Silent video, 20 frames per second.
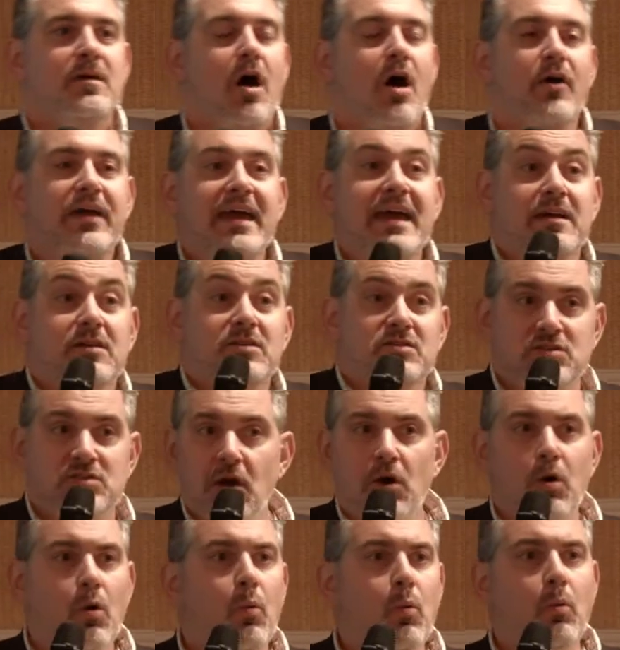Okay,
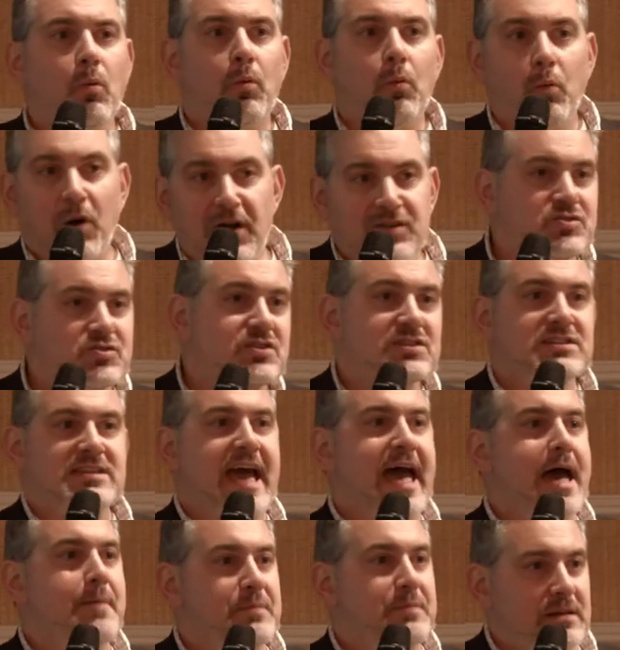so what just
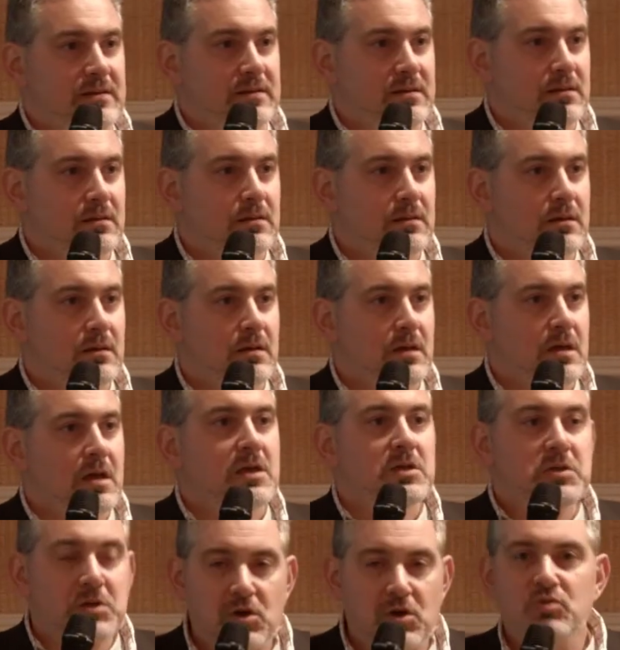happened?
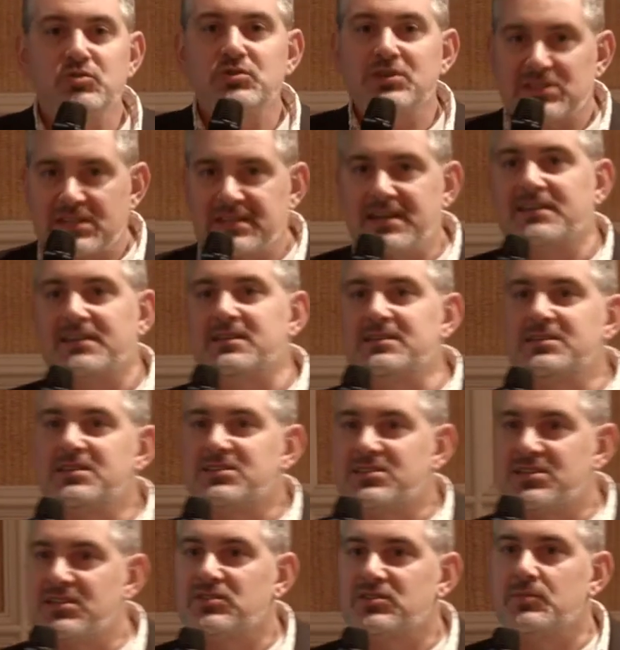You just kicked in the
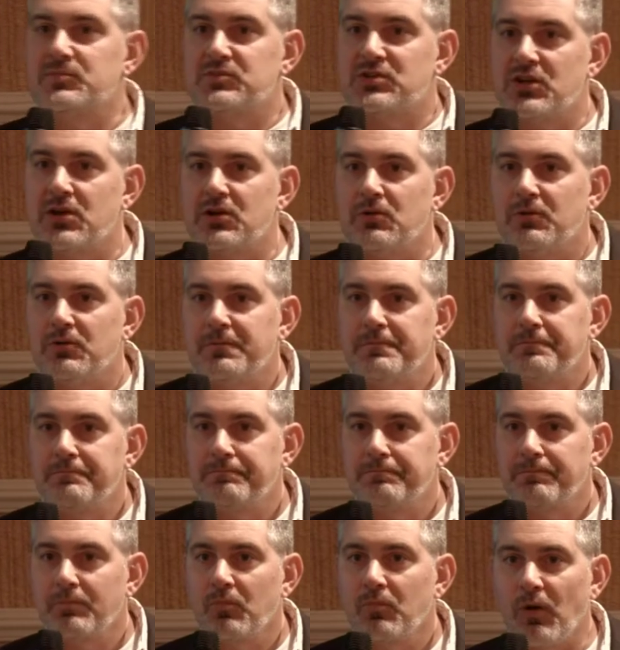system two,
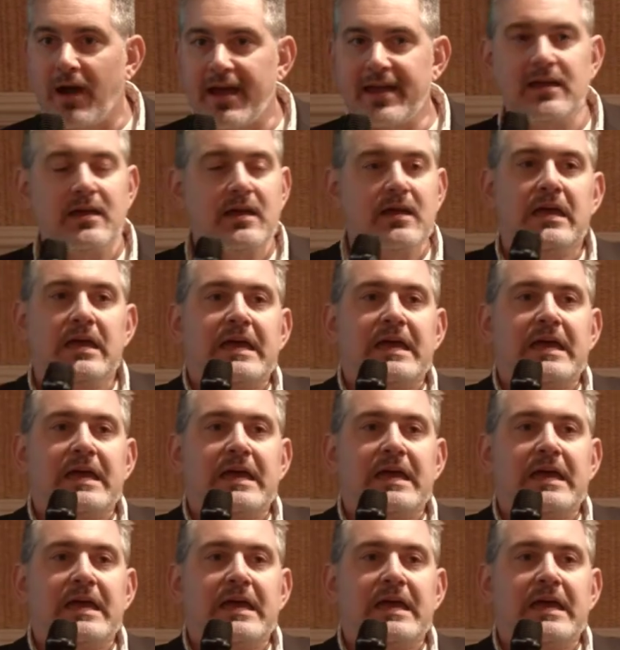right?